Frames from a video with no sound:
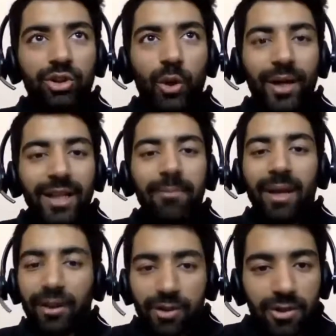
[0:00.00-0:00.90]
joining
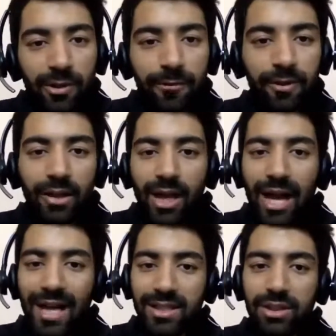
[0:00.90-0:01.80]
Microsoft
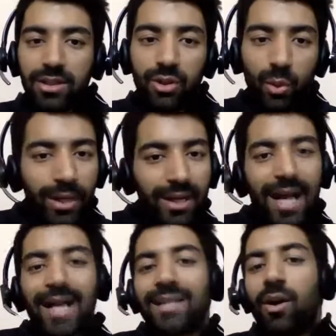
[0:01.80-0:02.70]
as a
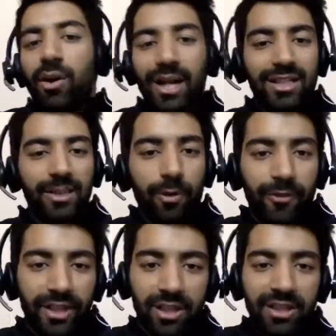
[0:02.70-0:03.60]
student or as a
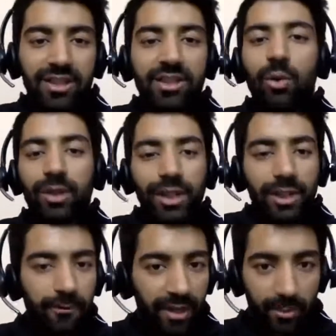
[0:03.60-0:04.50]
professional is a totally
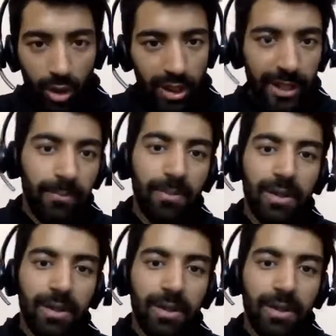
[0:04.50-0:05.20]
different ballgame.